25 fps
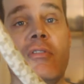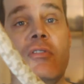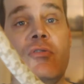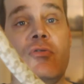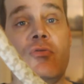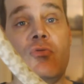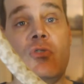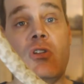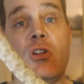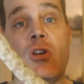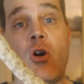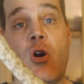
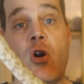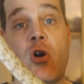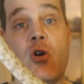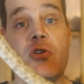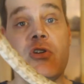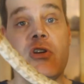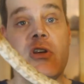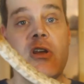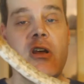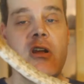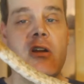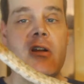It's really hard
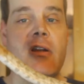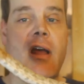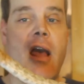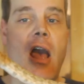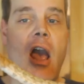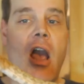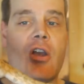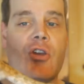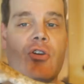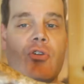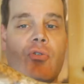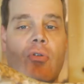to get an
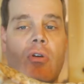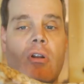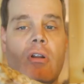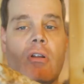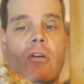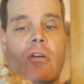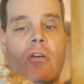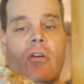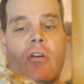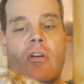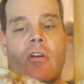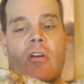accurate
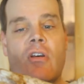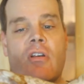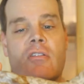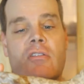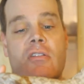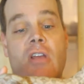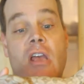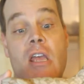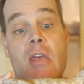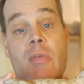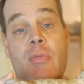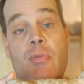
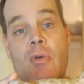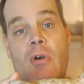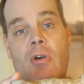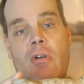length